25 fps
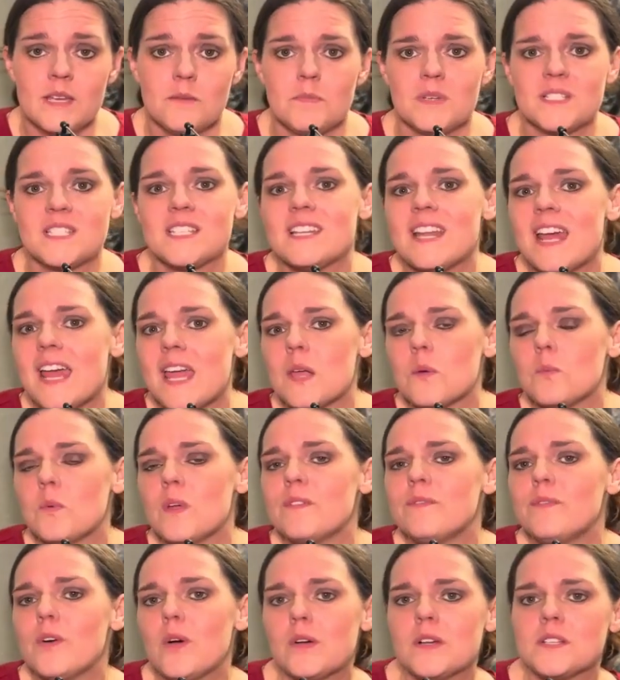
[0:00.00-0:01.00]
But today,
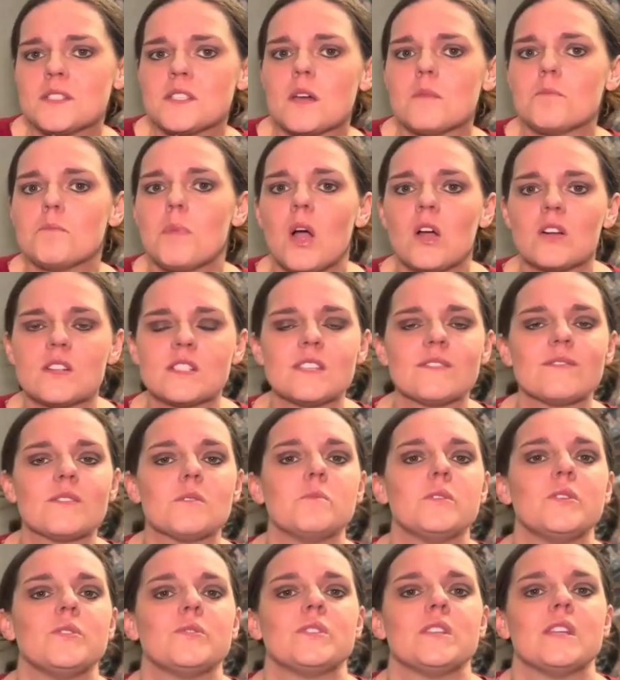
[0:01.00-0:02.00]
we focus on parts of the
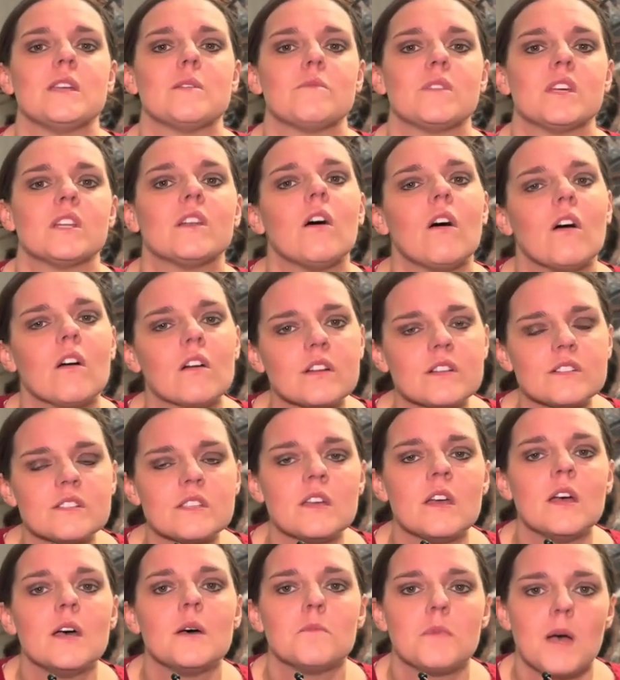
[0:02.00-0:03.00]
museum that
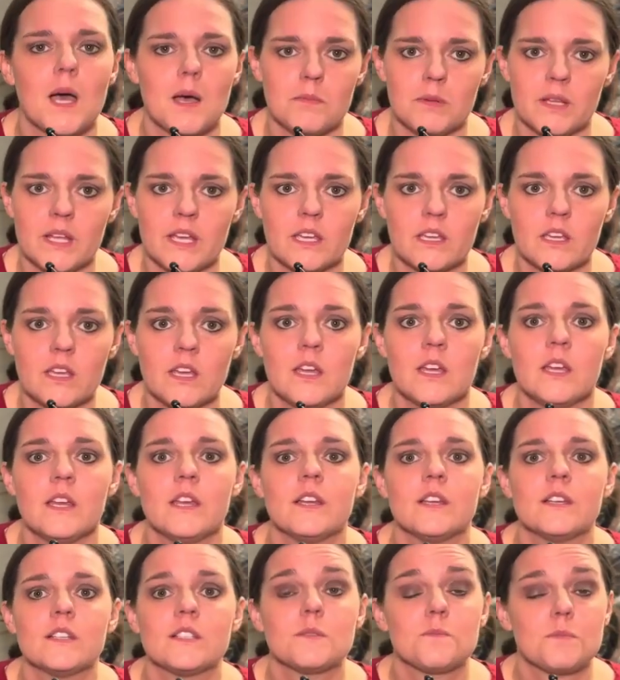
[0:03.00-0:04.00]
aren't public,
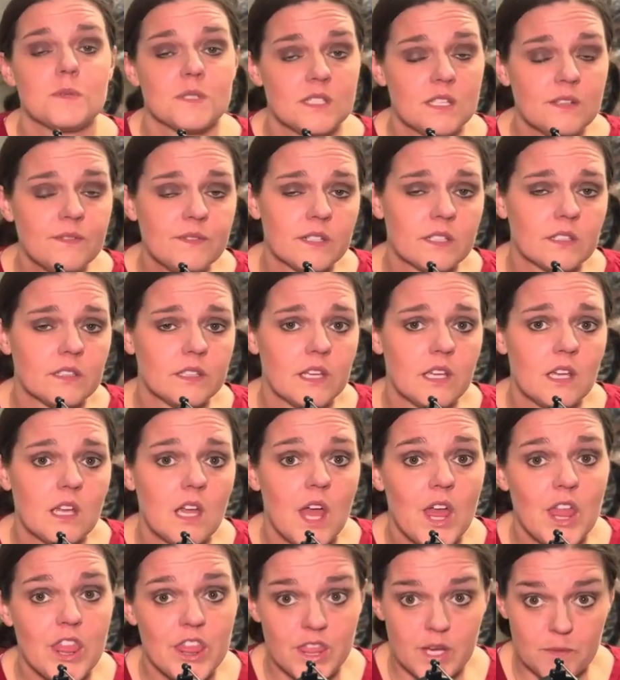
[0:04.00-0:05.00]
specifically
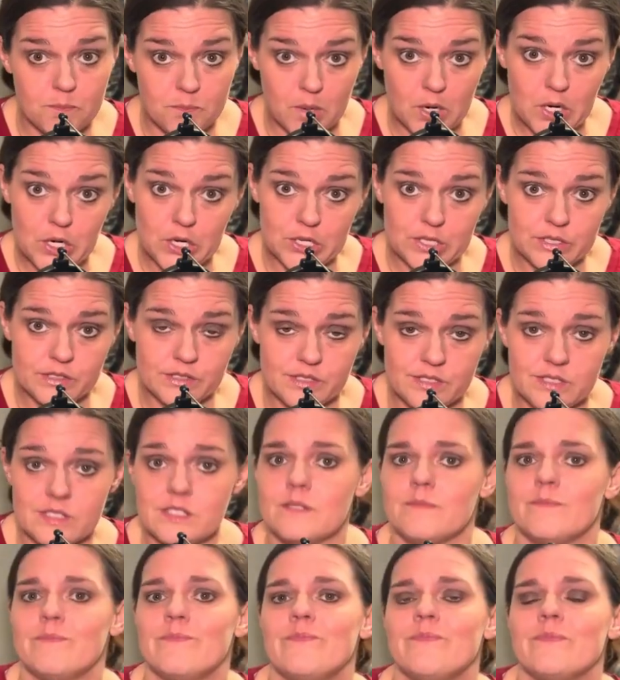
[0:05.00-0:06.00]
the
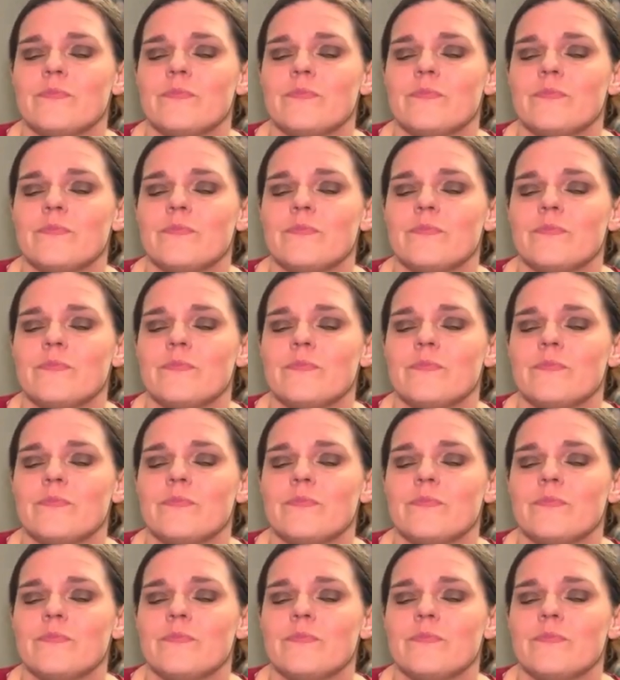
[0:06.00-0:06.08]
birds.